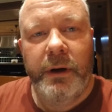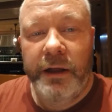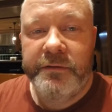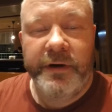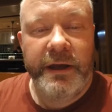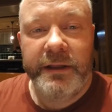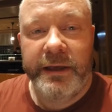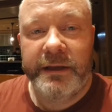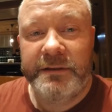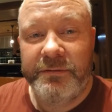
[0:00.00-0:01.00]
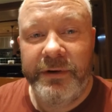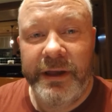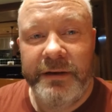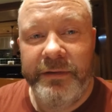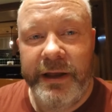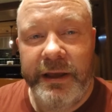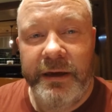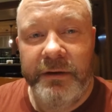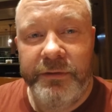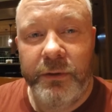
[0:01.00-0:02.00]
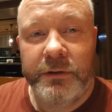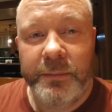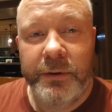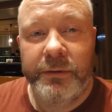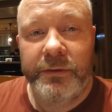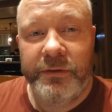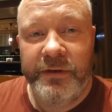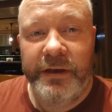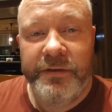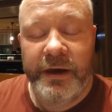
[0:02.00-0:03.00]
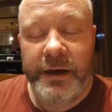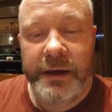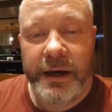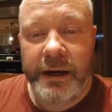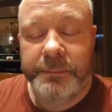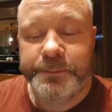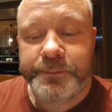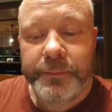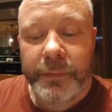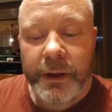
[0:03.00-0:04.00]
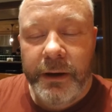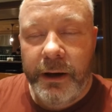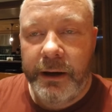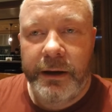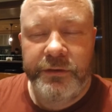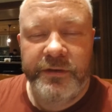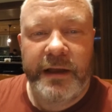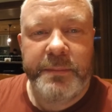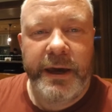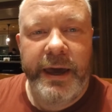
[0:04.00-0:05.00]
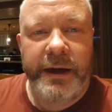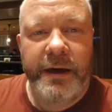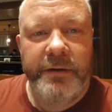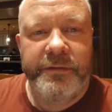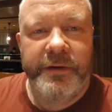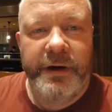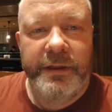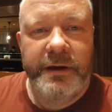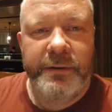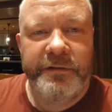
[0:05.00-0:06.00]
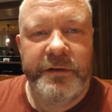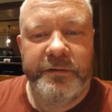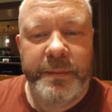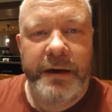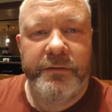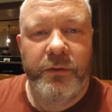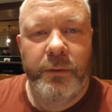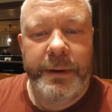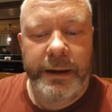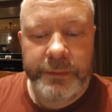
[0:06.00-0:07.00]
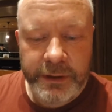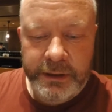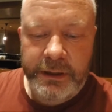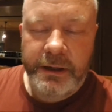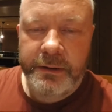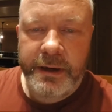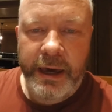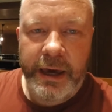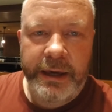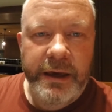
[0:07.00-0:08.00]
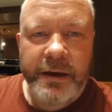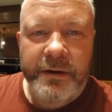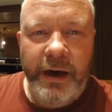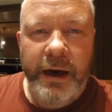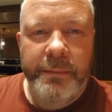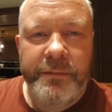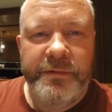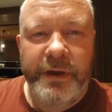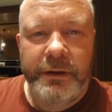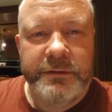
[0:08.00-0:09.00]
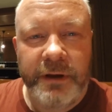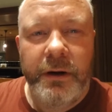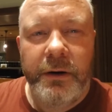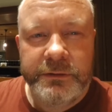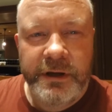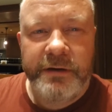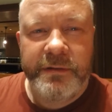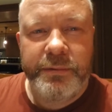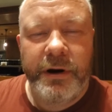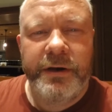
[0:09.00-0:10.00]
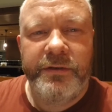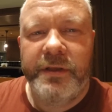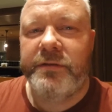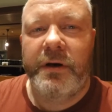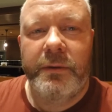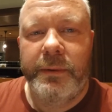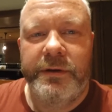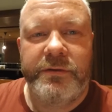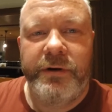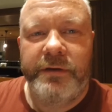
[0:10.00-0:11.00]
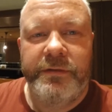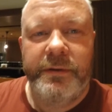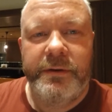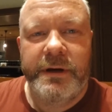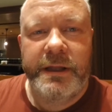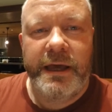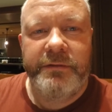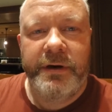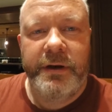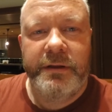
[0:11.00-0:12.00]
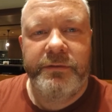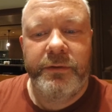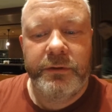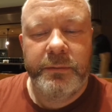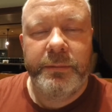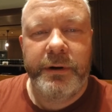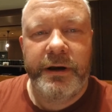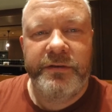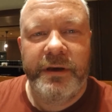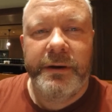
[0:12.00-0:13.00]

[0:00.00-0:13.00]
And finally, it's a really, really affordable city. I just had my hair cut for the equivalent of about £4 in the UK. Things aren't overpriced. There's always great food you can have at an affordable price.